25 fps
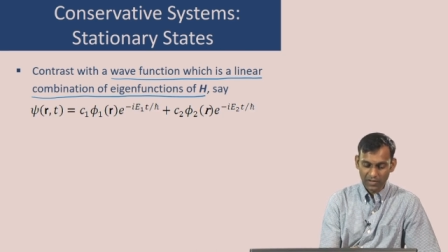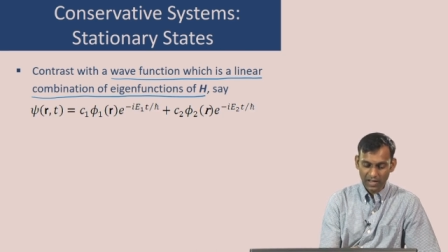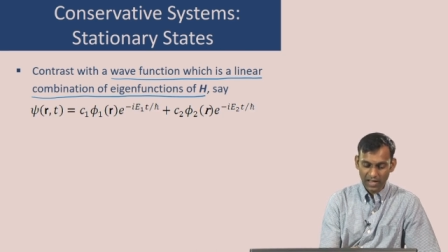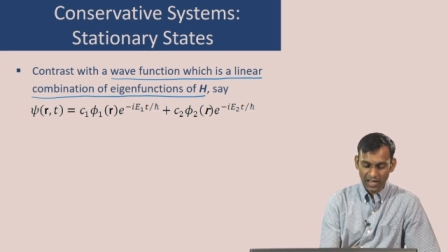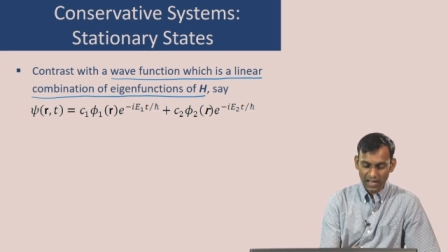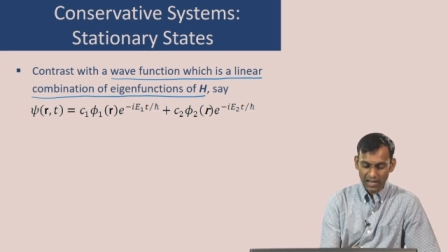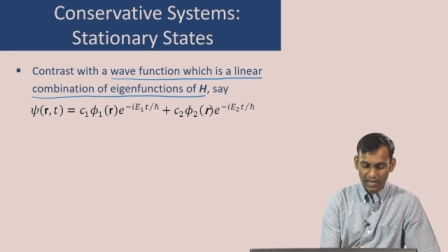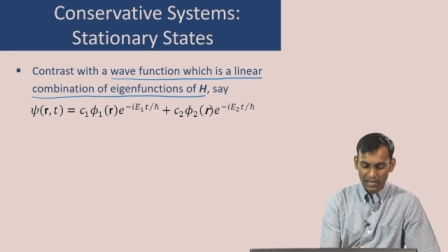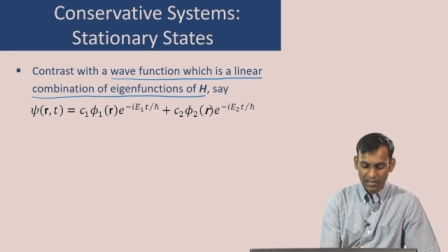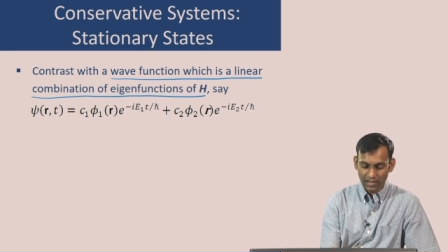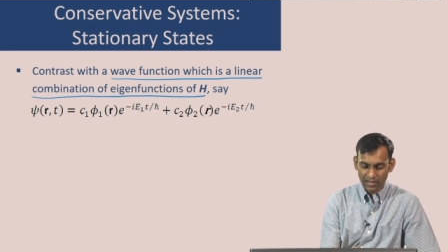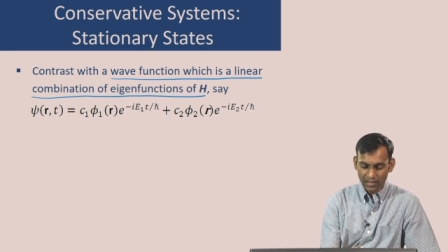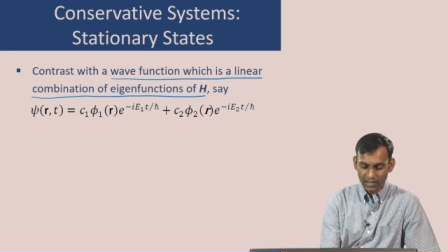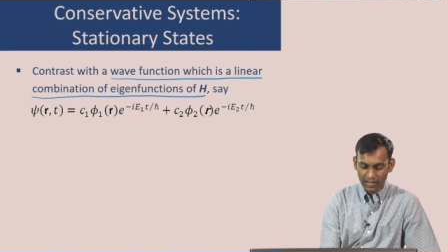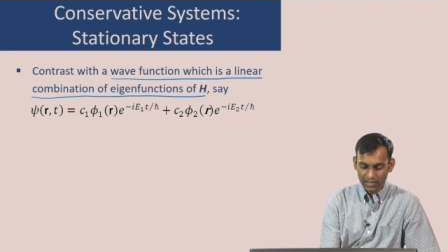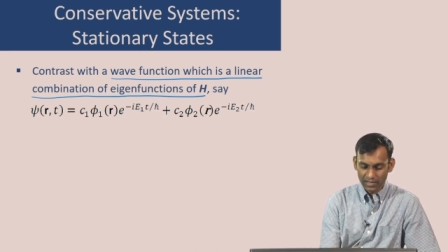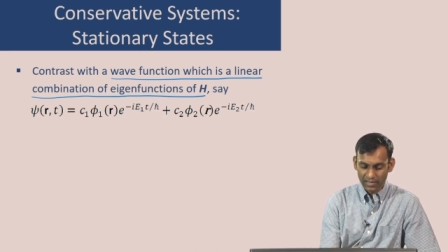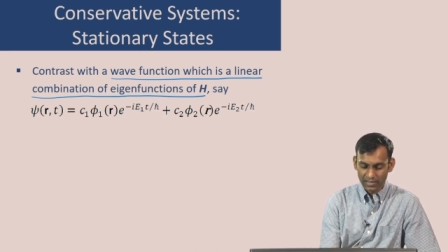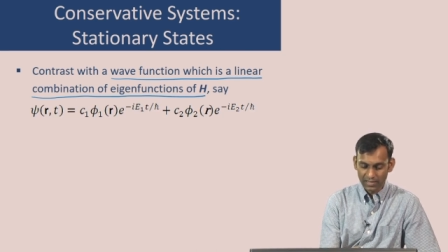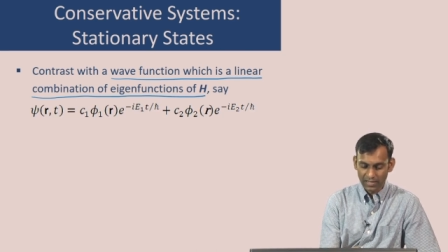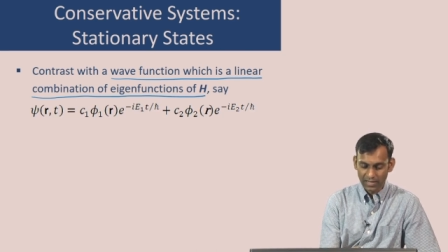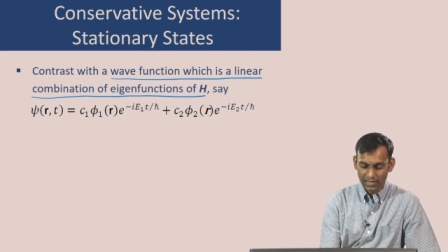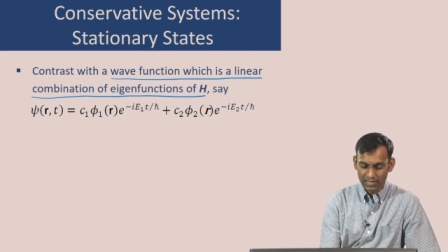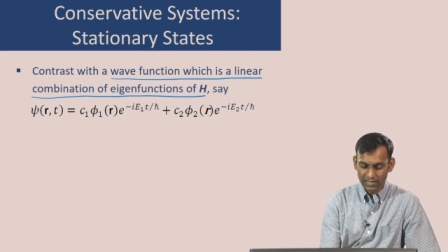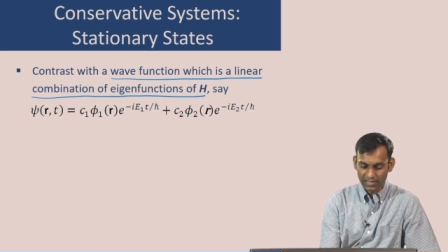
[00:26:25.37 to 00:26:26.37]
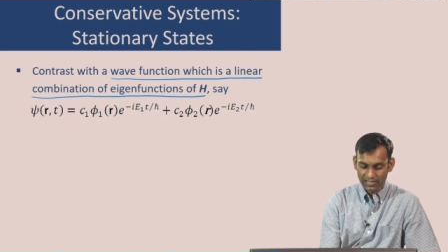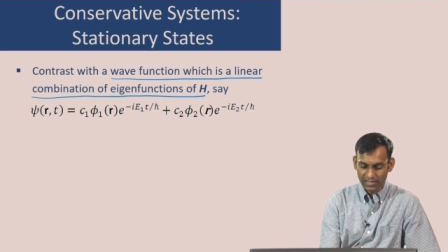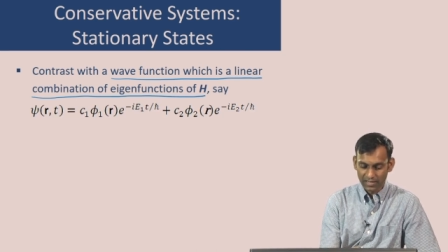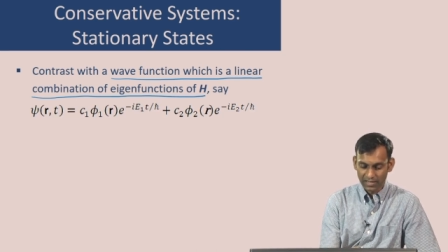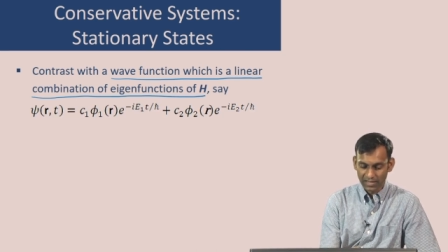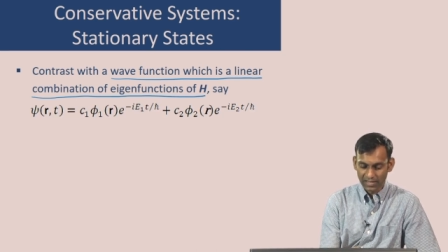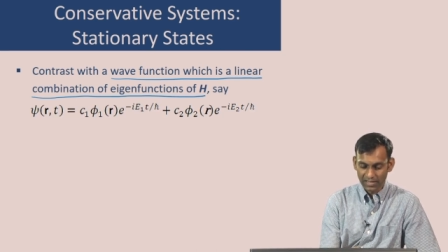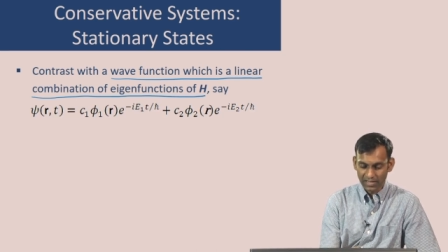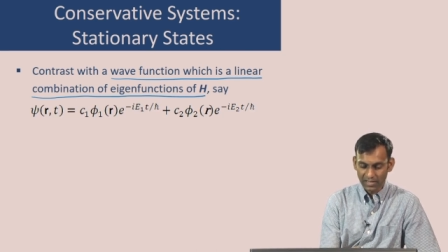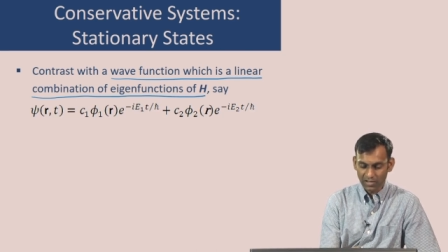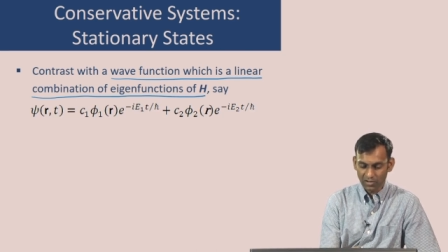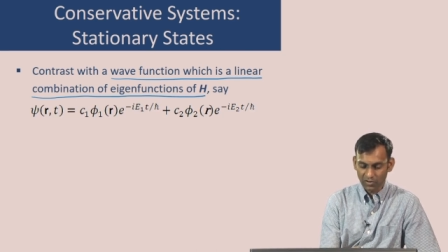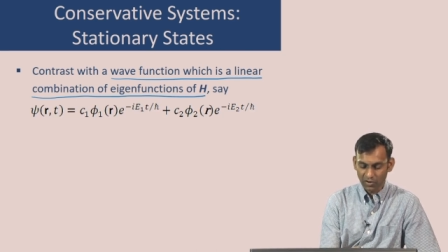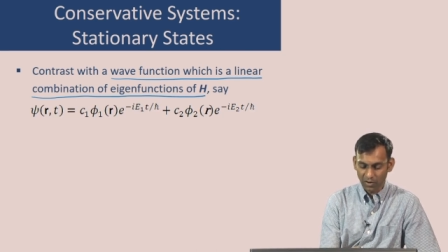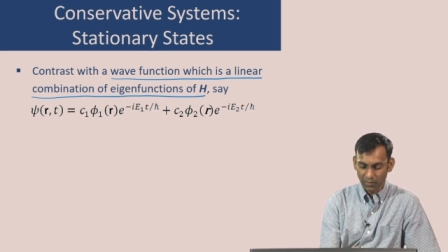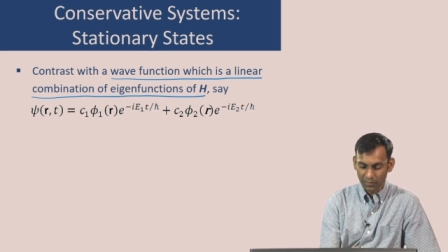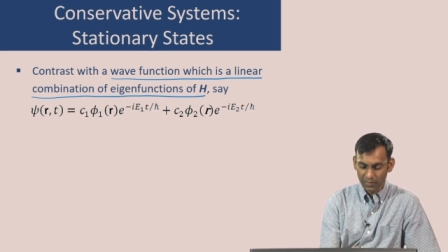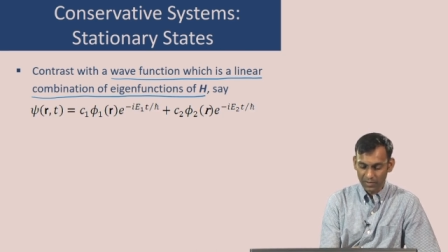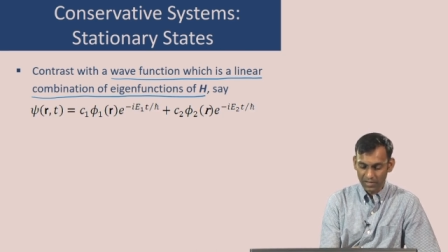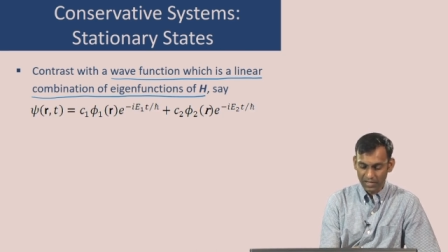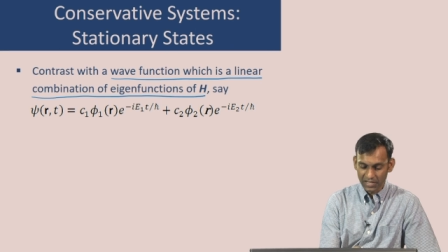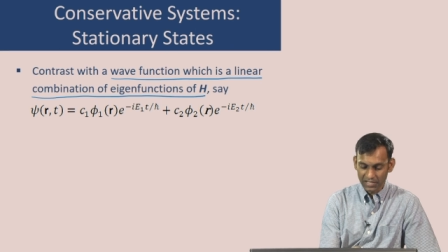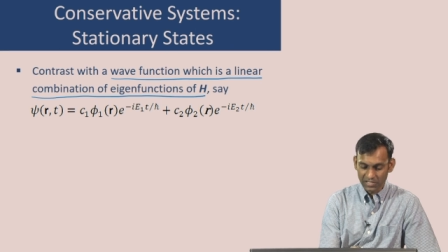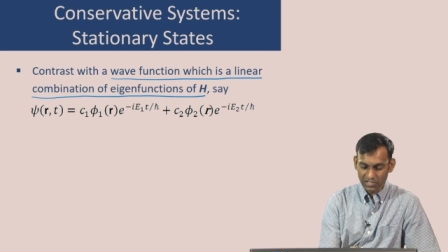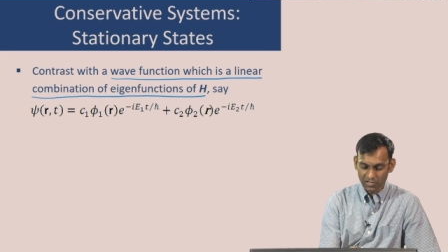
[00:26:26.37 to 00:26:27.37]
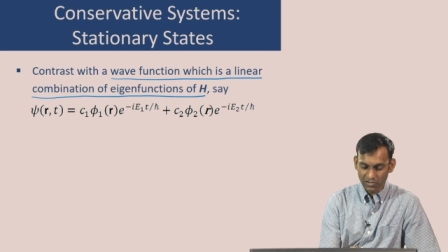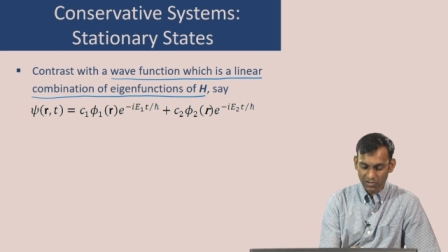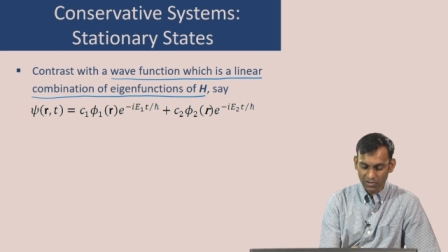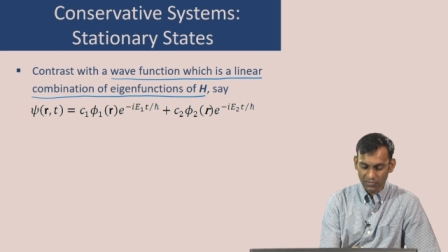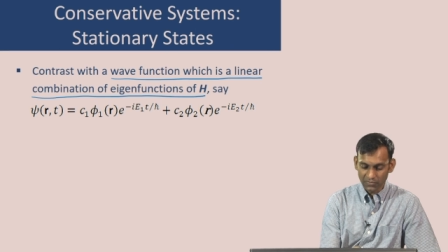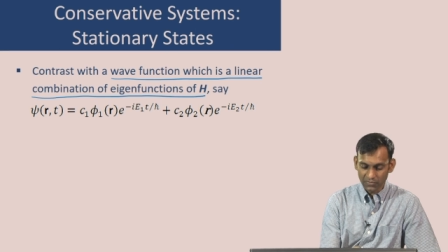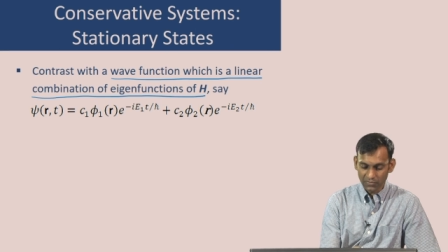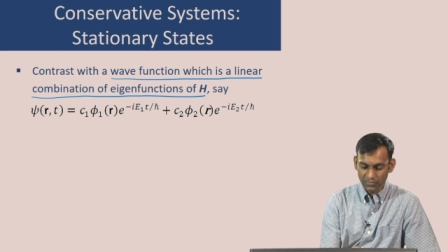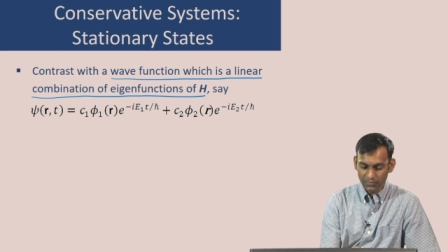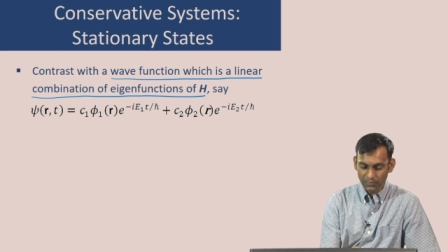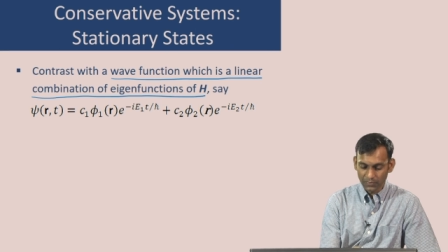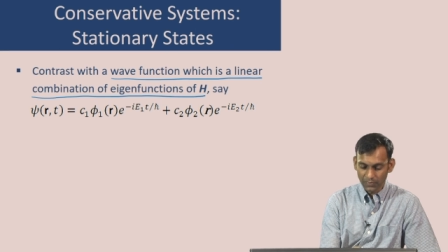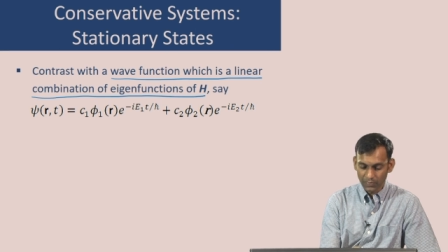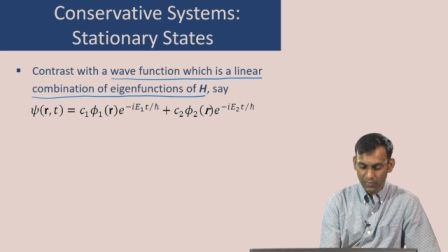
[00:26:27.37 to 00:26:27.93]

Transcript: where it is a linear combination of